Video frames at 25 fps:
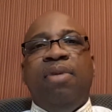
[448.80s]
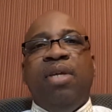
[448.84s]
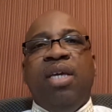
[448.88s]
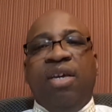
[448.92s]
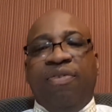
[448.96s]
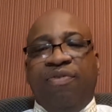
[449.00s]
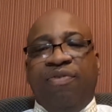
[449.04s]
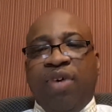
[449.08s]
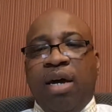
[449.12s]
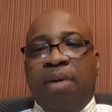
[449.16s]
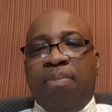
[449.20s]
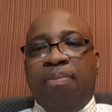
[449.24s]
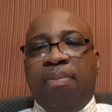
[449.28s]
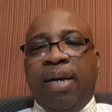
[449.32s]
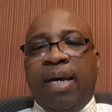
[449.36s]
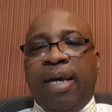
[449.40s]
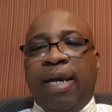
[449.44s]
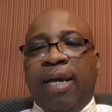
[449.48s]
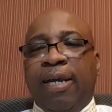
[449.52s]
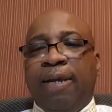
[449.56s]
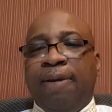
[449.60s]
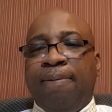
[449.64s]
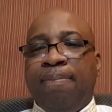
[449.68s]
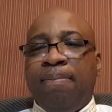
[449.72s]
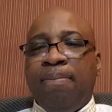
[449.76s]
if I
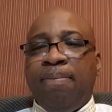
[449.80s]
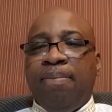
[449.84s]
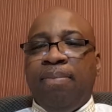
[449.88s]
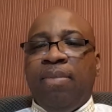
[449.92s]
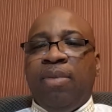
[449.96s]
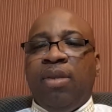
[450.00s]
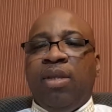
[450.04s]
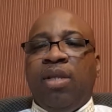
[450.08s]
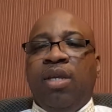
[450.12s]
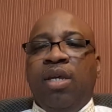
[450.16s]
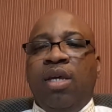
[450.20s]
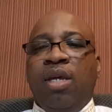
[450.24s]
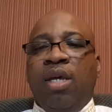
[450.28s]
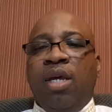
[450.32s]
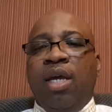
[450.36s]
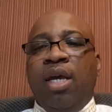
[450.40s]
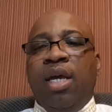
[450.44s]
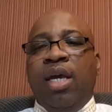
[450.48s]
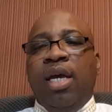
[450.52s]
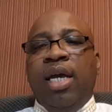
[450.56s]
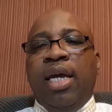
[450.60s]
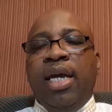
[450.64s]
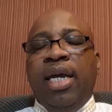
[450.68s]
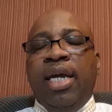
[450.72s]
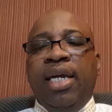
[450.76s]
may.
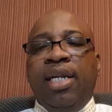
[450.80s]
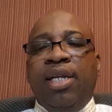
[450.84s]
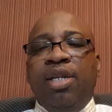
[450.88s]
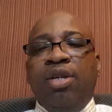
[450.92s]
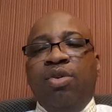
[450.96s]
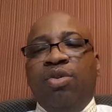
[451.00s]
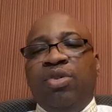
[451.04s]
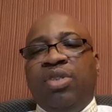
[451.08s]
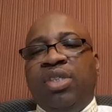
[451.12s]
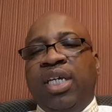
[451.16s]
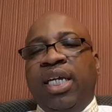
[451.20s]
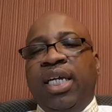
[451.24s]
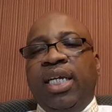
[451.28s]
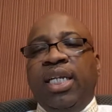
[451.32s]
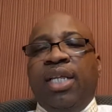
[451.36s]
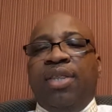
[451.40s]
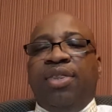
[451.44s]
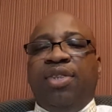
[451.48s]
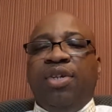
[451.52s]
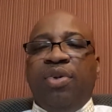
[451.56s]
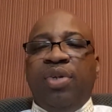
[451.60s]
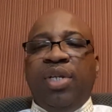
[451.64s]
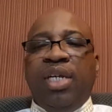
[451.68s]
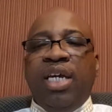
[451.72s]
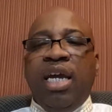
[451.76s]
And Luke 10
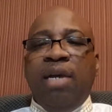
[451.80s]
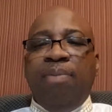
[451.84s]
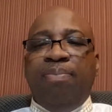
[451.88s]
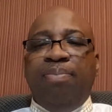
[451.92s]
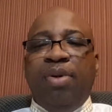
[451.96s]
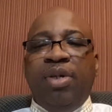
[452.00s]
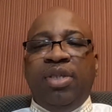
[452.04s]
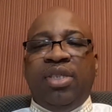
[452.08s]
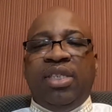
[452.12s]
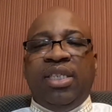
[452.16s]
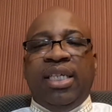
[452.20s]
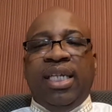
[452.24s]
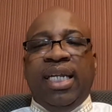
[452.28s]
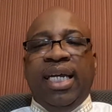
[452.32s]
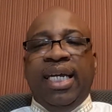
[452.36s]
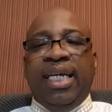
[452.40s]
and 38 puts it